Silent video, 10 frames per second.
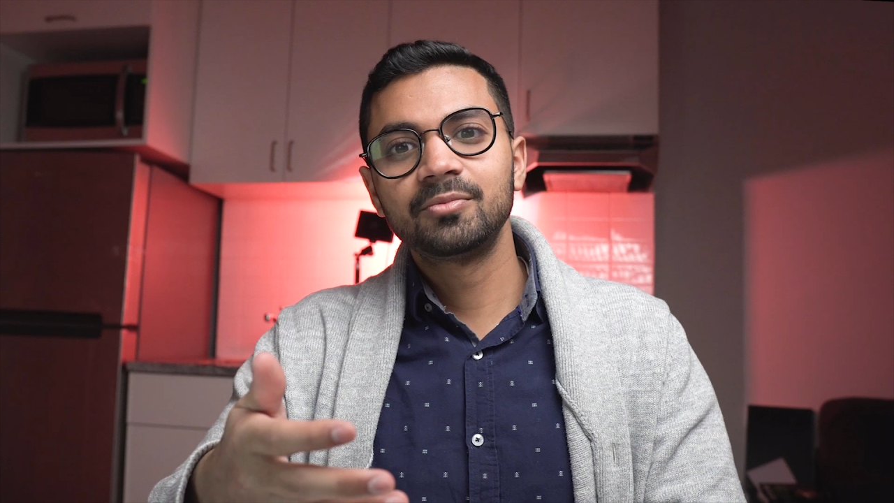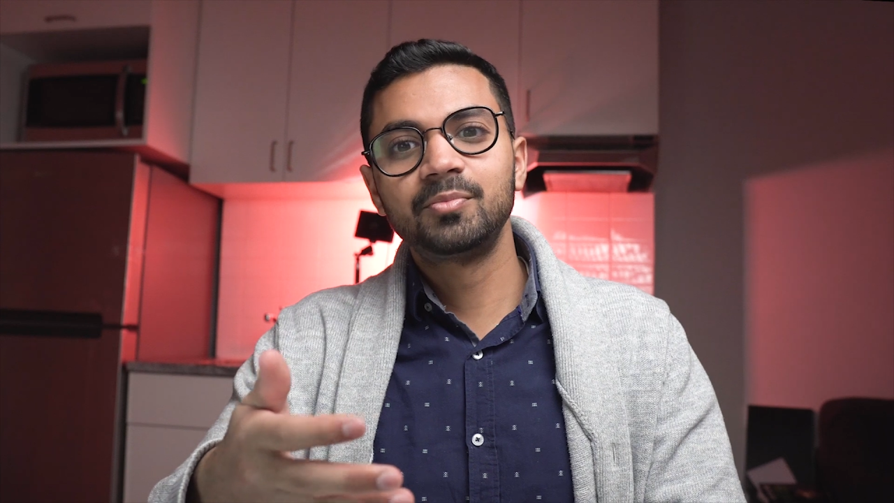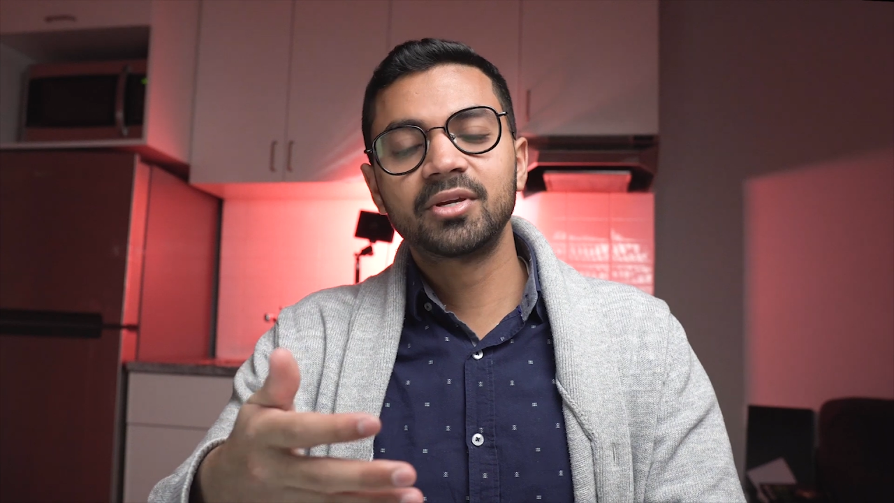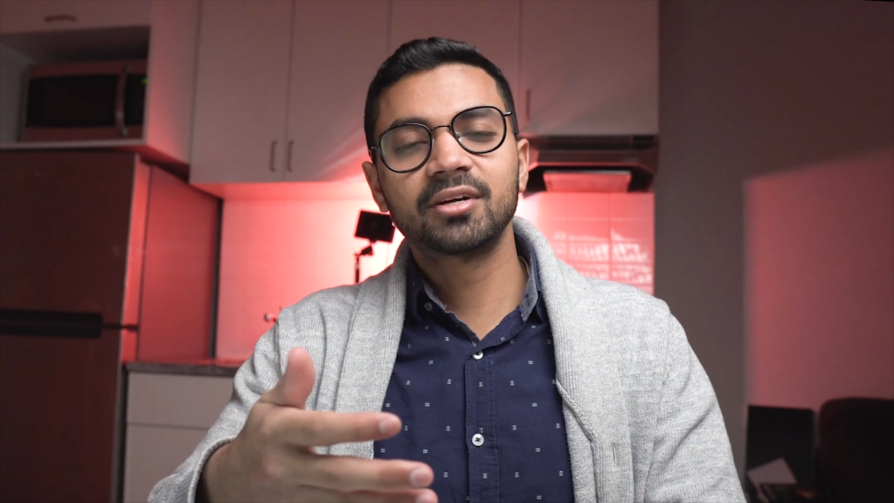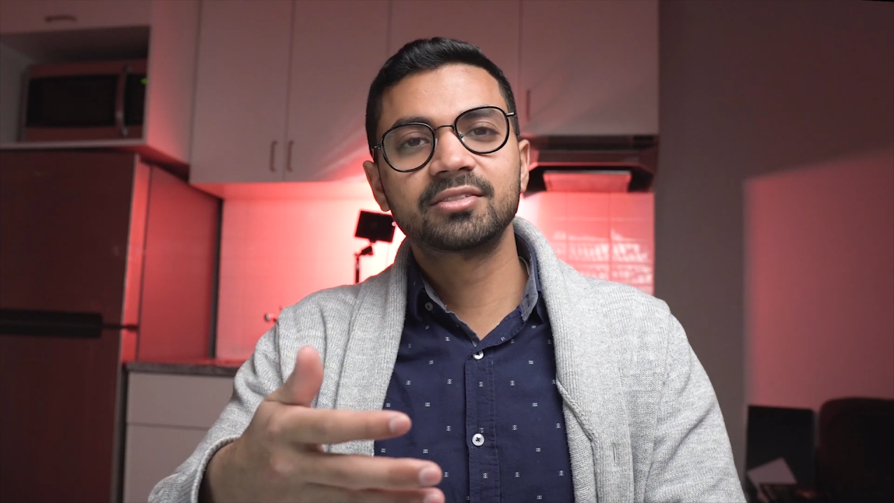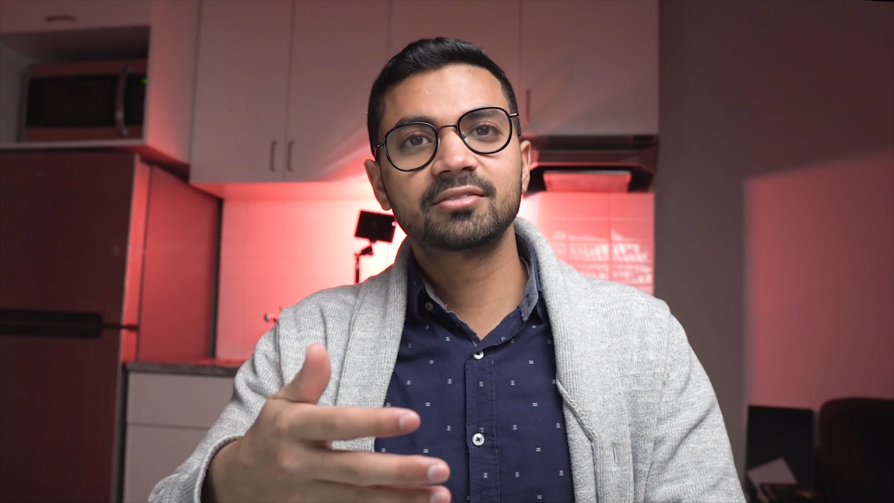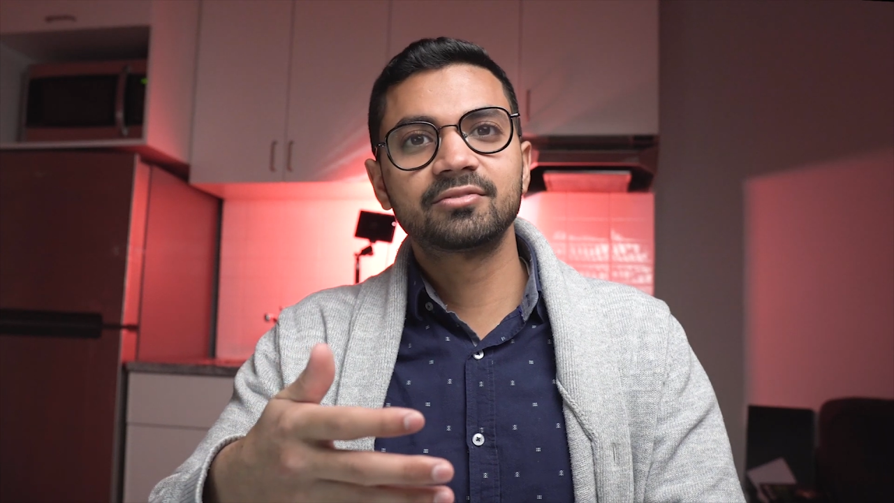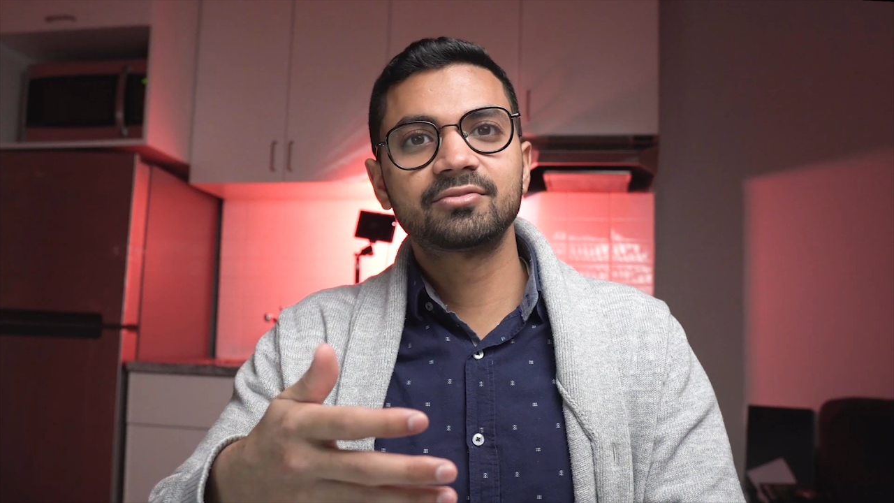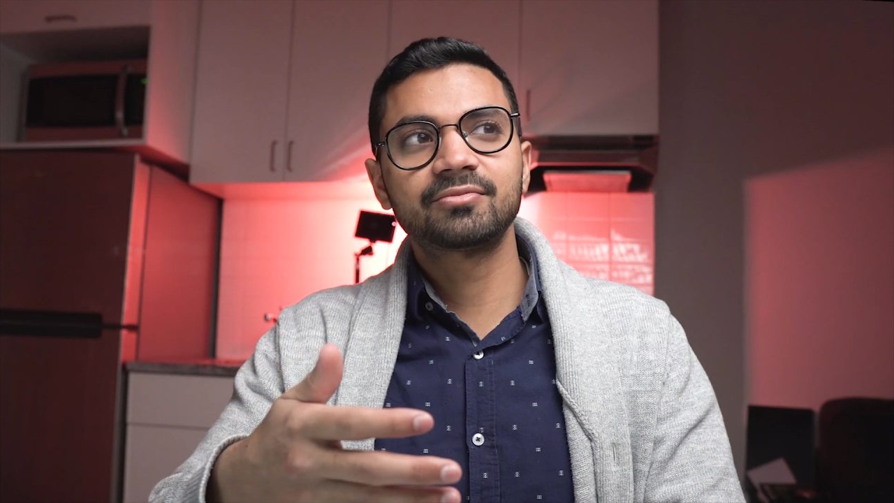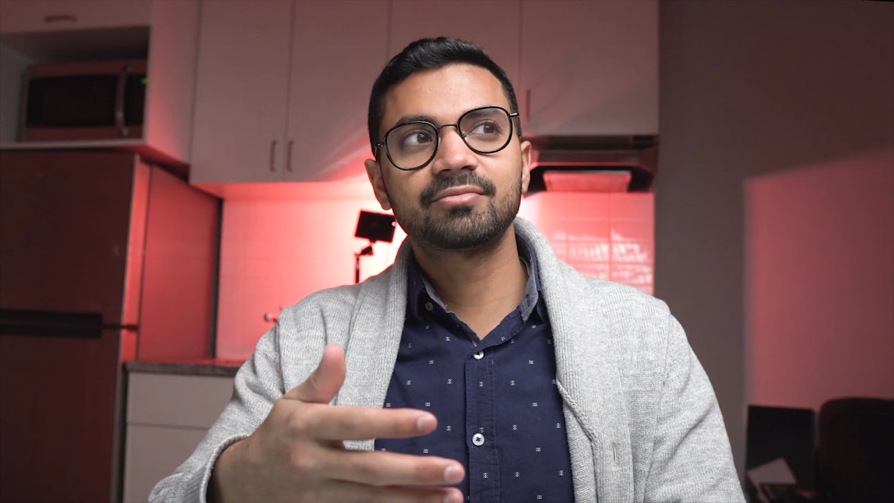because
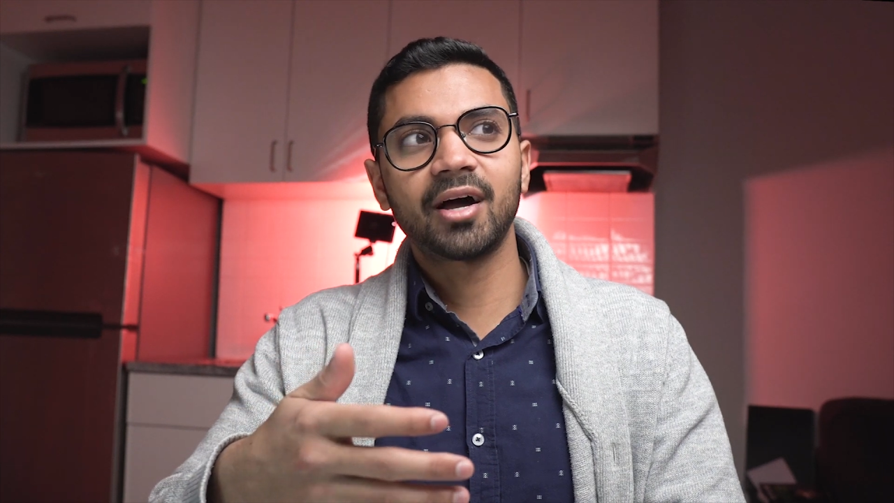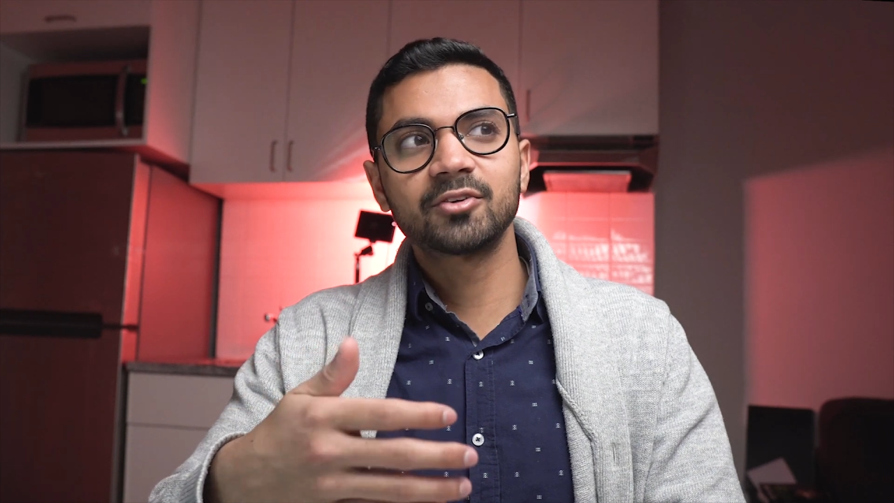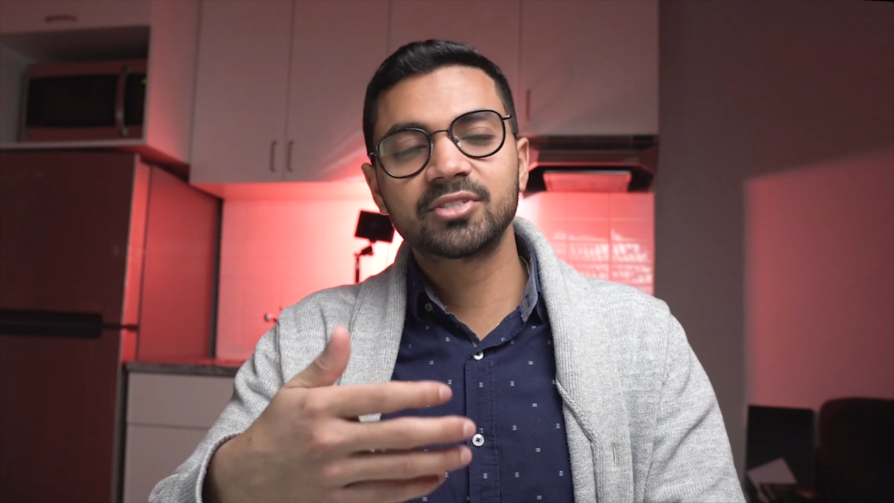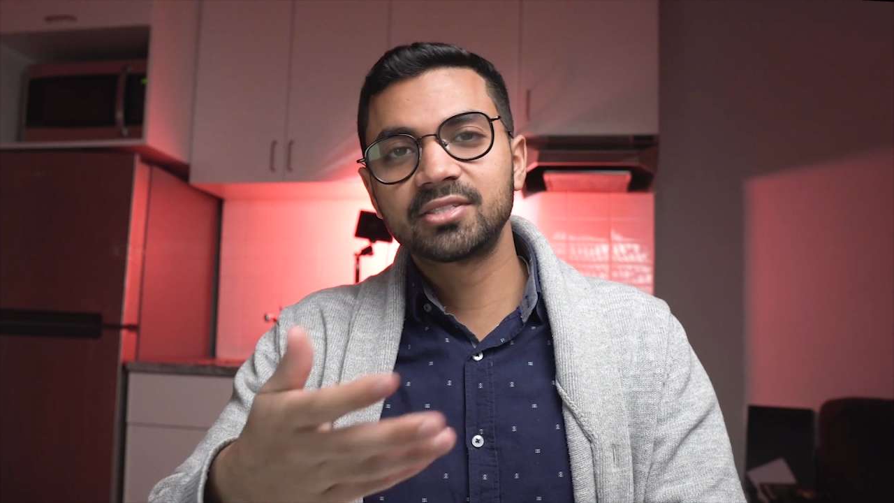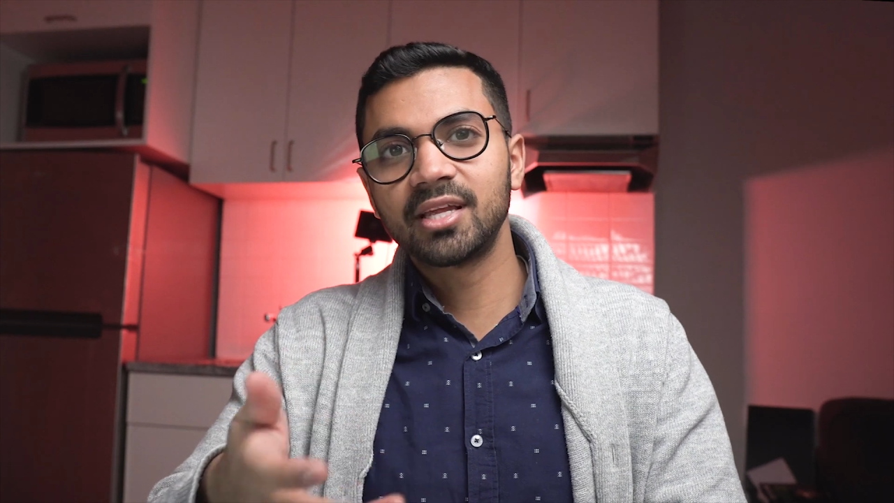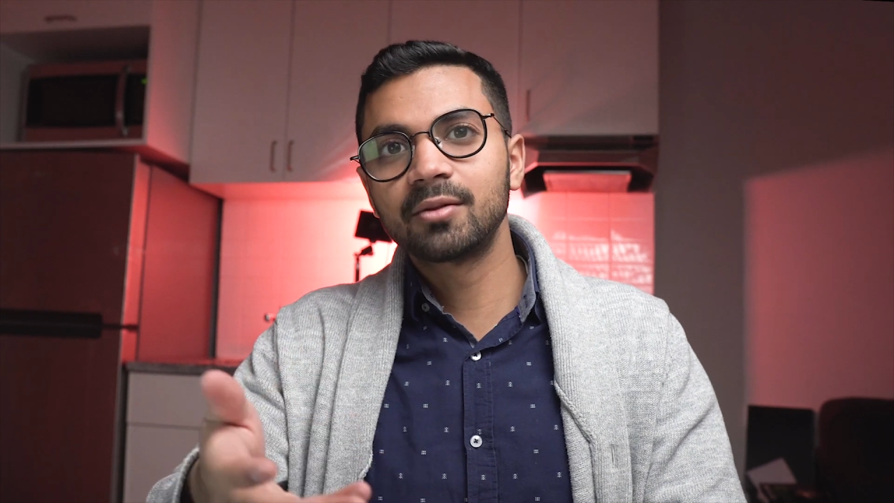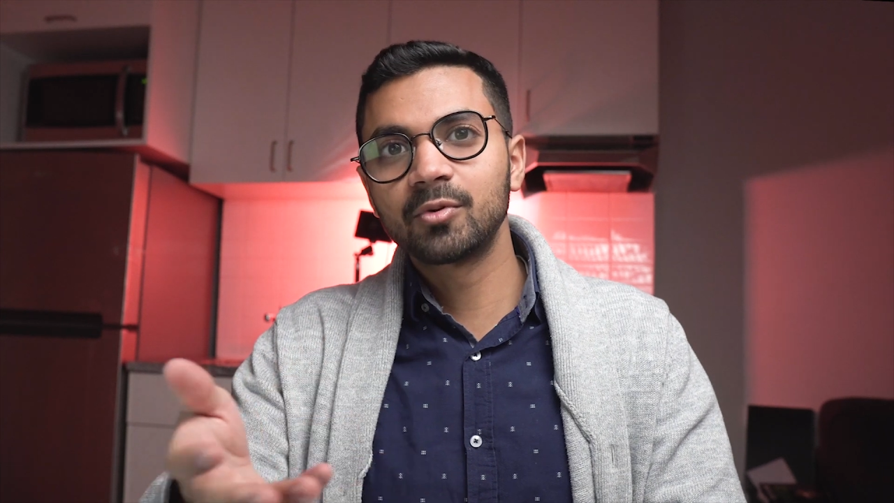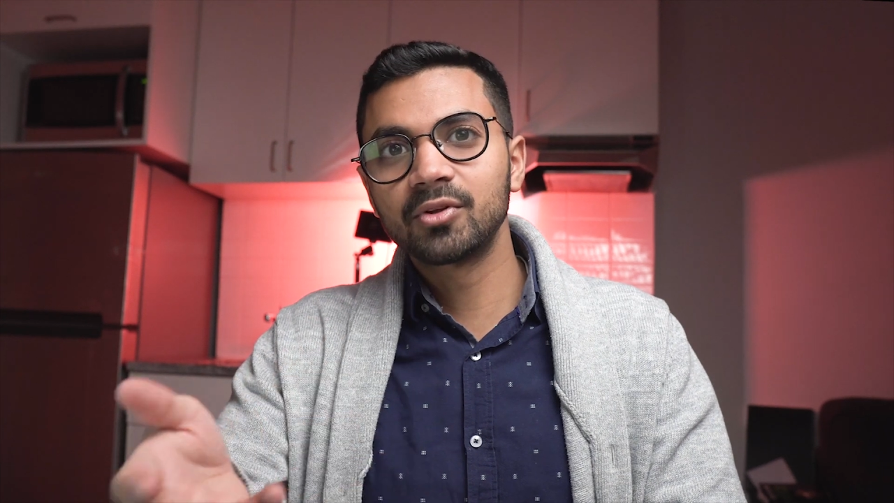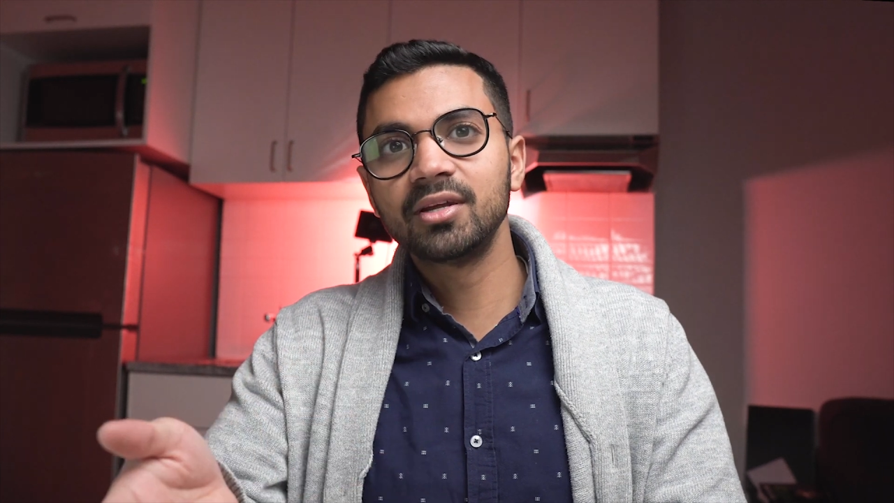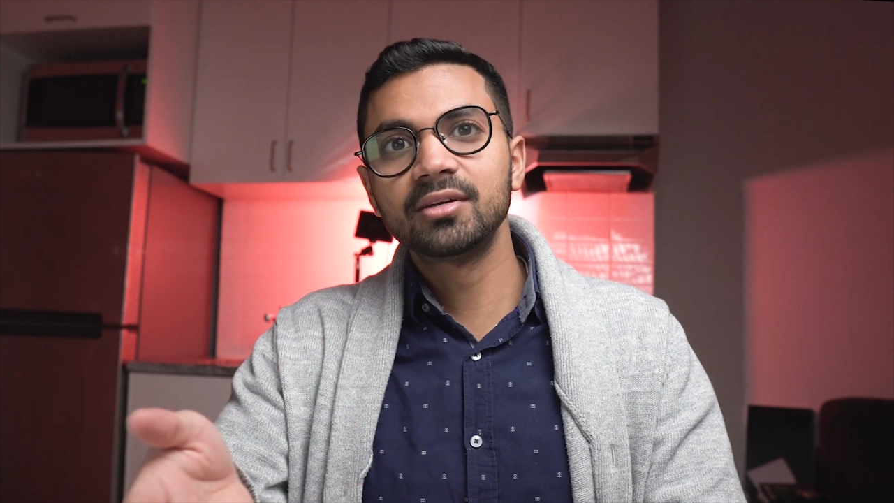of how
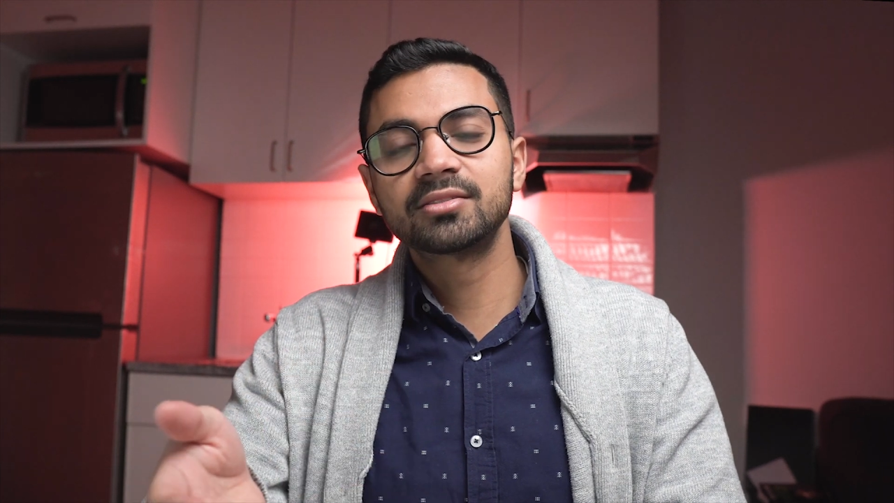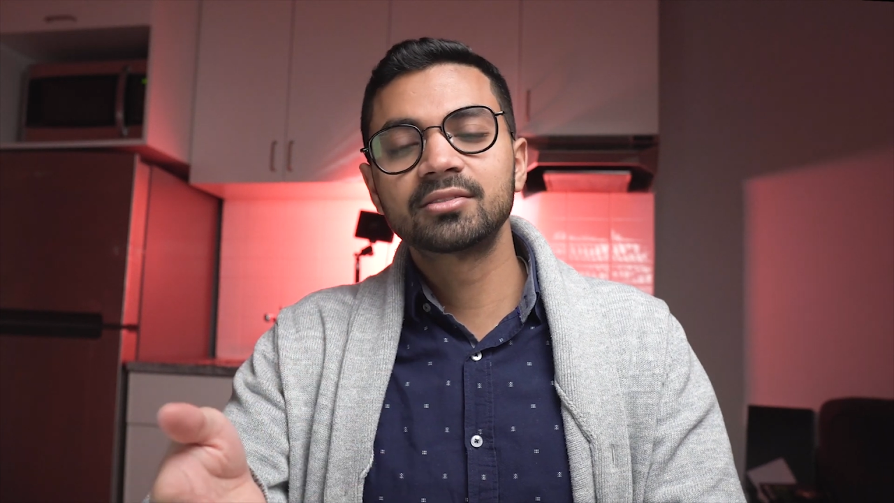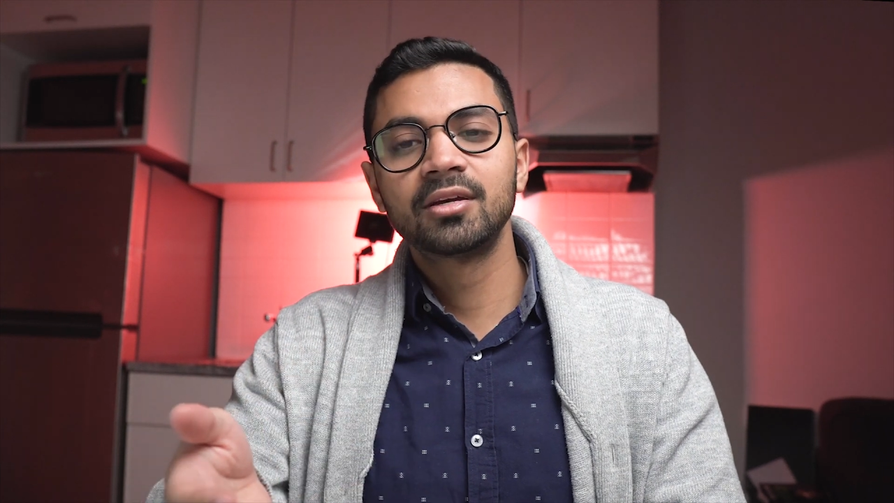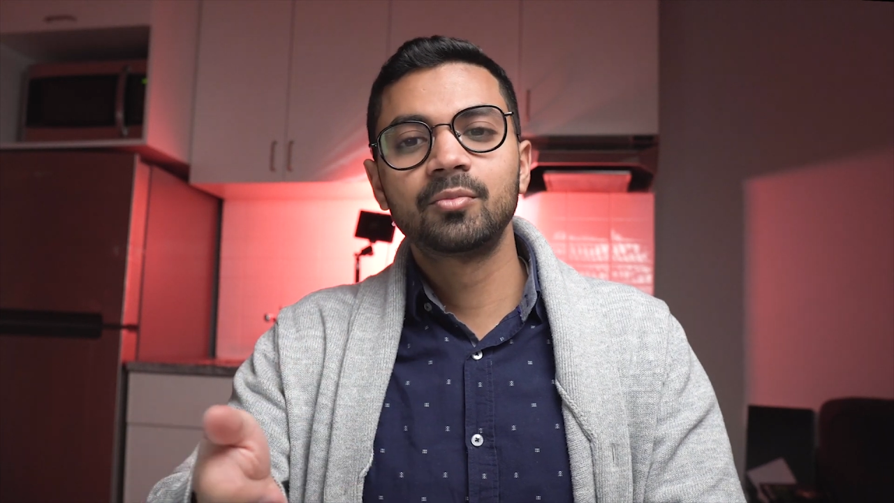sustainable it is.